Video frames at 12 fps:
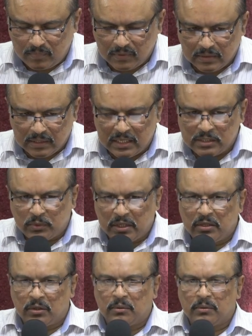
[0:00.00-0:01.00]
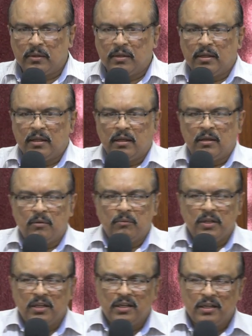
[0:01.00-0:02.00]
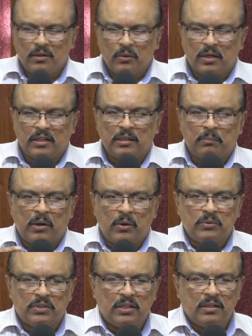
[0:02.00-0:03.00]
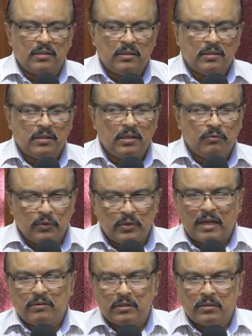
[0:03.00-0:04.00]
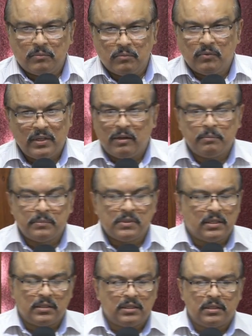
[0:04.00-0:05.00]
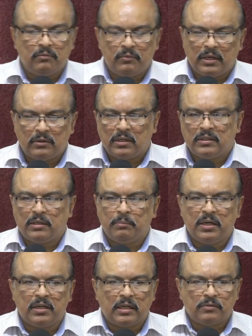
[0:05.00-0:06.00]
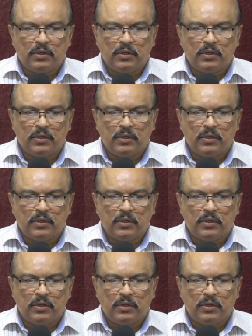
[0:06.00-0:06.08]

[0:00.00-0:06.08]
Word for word: That is why, you know, we look at the mountain if you have, we have, we have done that many times.